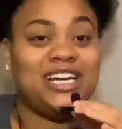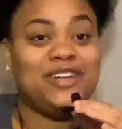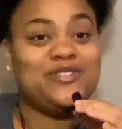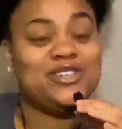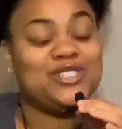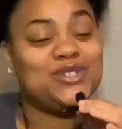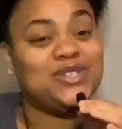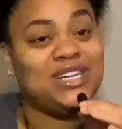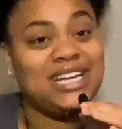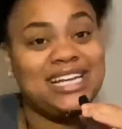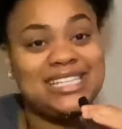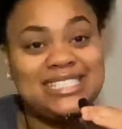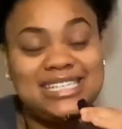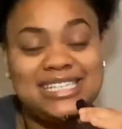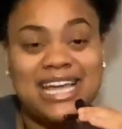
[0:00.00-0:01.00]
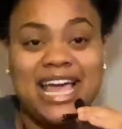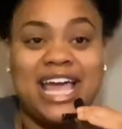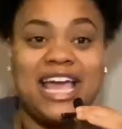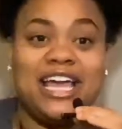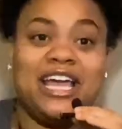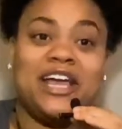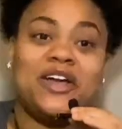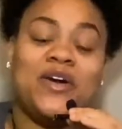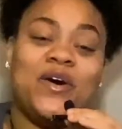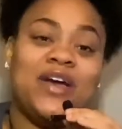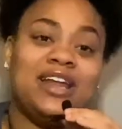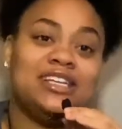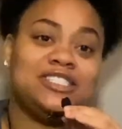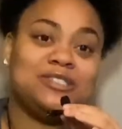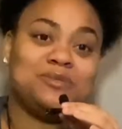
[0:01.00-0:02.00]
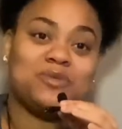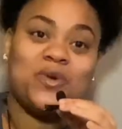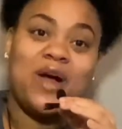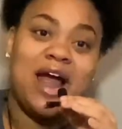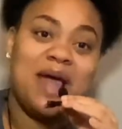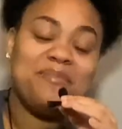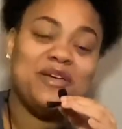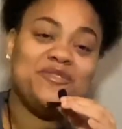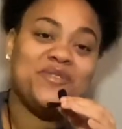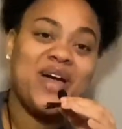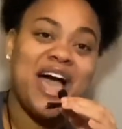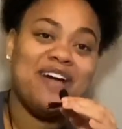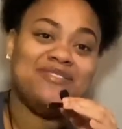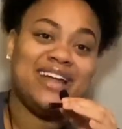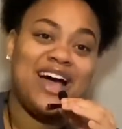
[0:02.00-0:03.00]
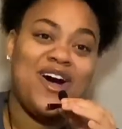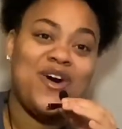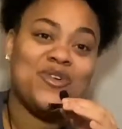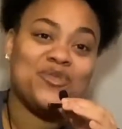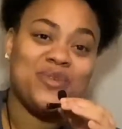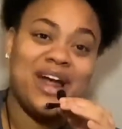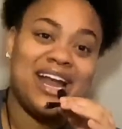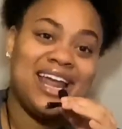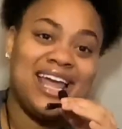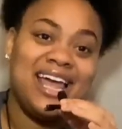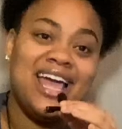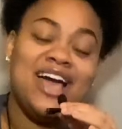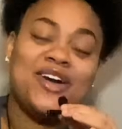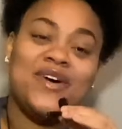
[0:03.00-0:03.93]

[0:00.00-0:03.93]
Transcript: If you're tuning in today, go ahead and subscribe if you have not already.